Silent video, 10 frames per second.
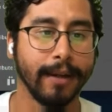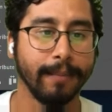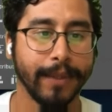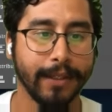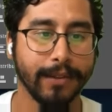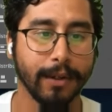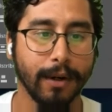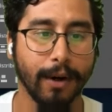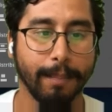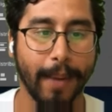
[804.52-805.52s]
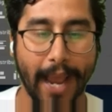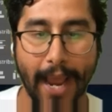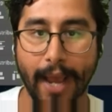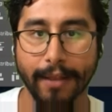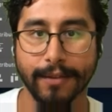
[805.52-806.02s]
These are our
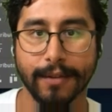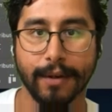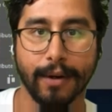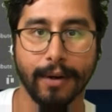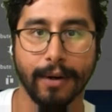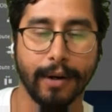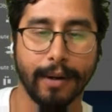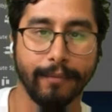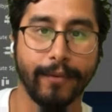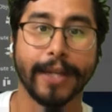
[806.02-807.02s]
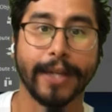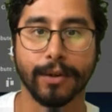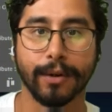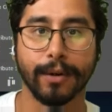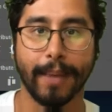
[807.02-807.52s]
paths, our
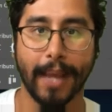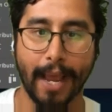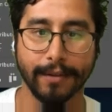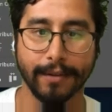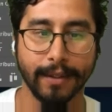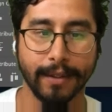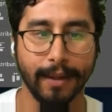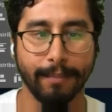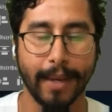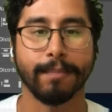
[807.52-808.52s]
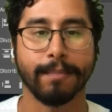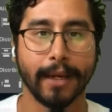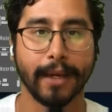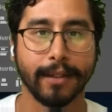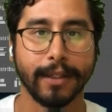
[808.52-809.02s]
vector paths,
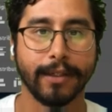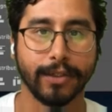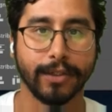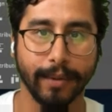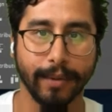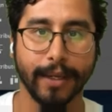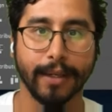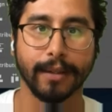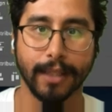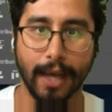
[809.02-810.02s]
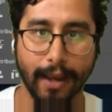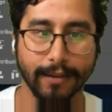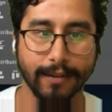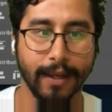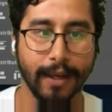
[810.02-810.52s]
mathematically generated
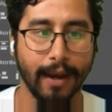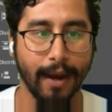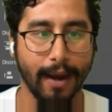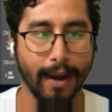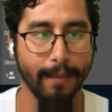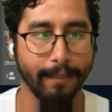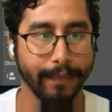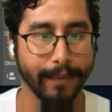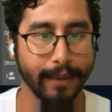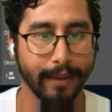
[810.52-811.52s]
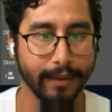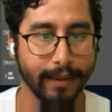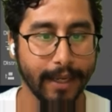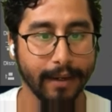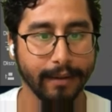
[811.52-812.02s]
lines
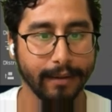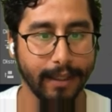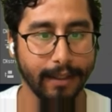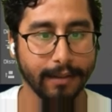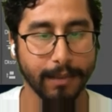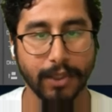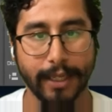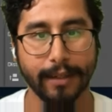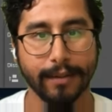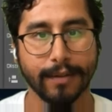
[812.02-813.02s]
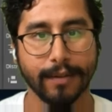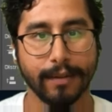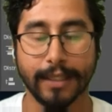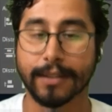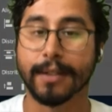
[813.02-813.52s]
that
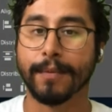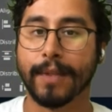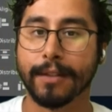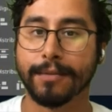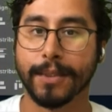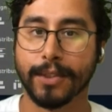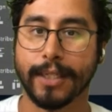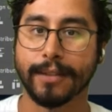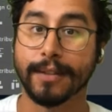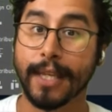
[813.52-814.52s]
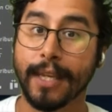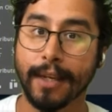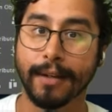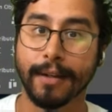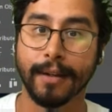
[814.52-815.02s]
some of these machines
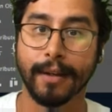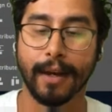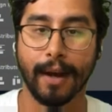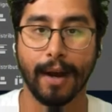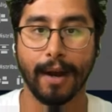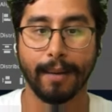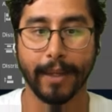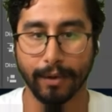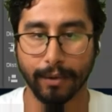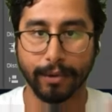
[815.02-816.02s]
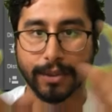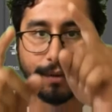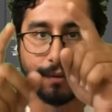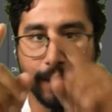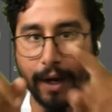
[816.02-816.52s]
need in order to
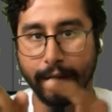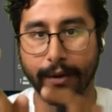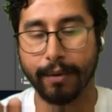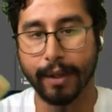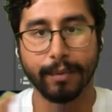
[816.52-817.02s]
follow.